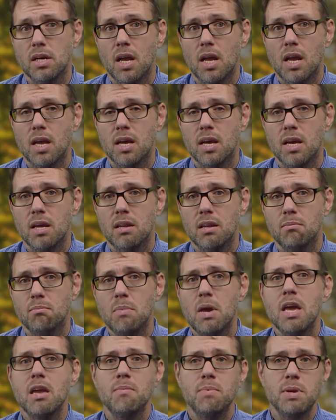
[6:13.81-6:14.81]
and
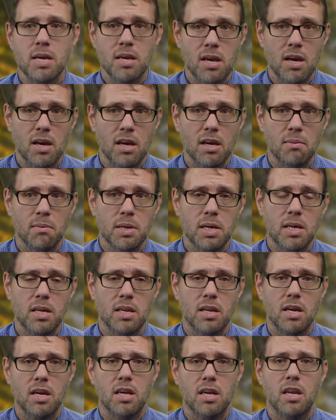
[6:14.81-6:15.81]
may be common
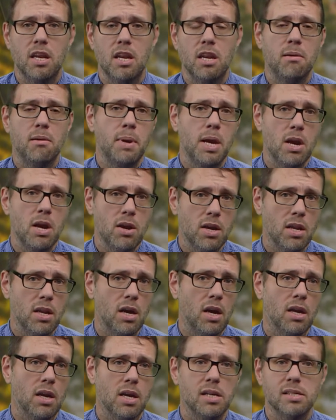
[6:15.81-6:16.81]
in an American
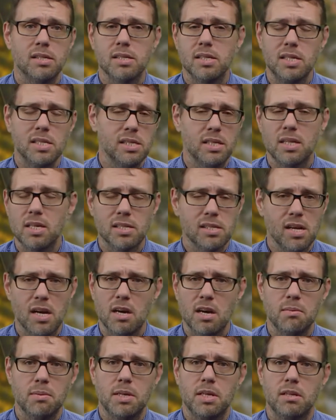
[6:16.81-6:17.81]
audience isn't as
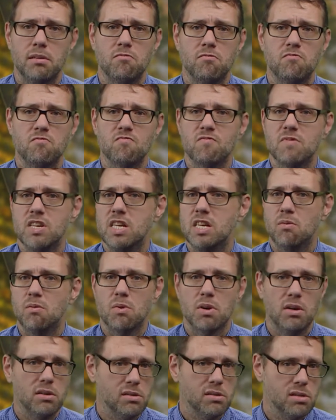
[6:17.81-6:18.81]
common
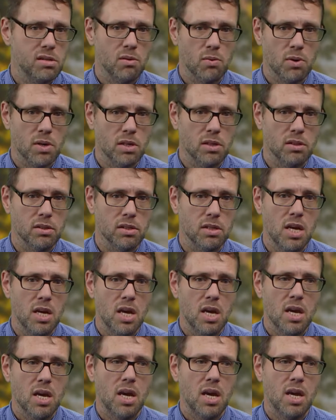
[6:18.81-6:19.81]
anywhere else in the world.
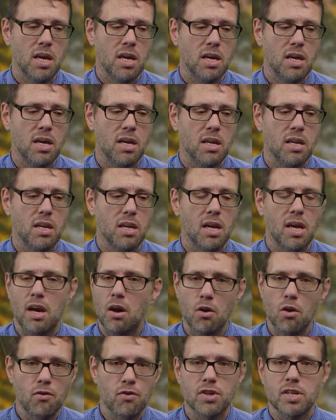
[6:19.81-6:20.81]
And
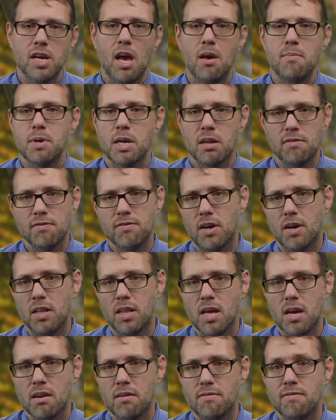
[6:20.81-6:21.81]
over time, it could fall
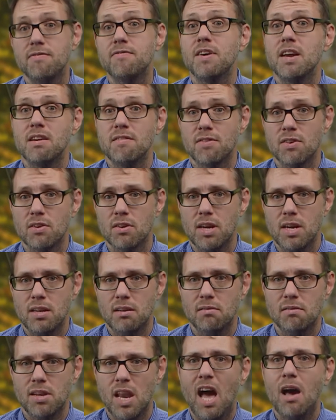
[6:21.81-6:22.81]
out of favor
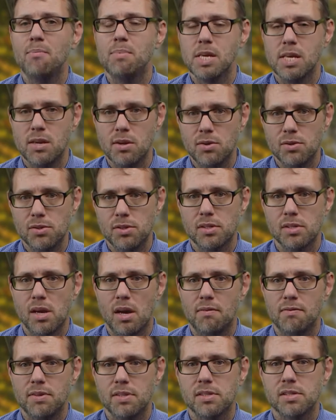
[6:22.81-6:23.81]
and not be used as
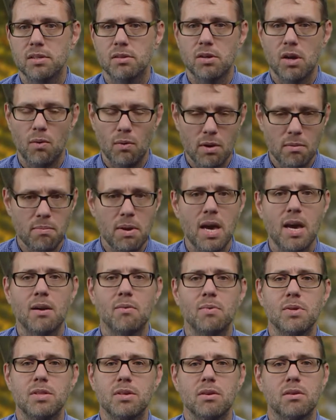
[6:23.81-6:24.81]
often. So going back
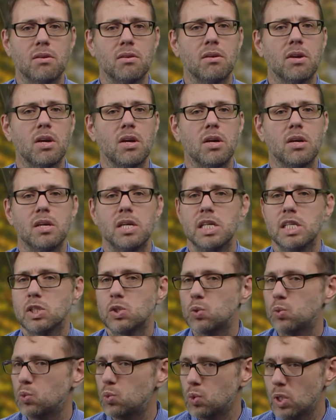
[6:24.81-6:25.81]
with your
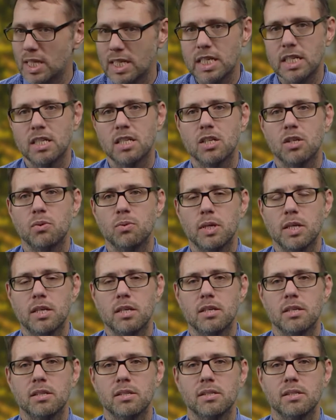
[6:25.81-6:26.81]
regular
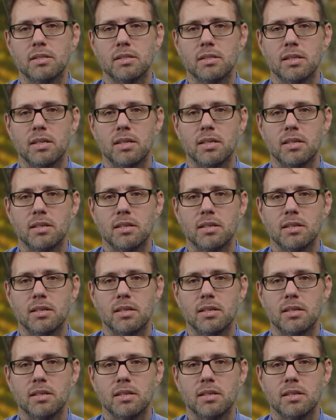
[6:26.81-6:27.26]
words,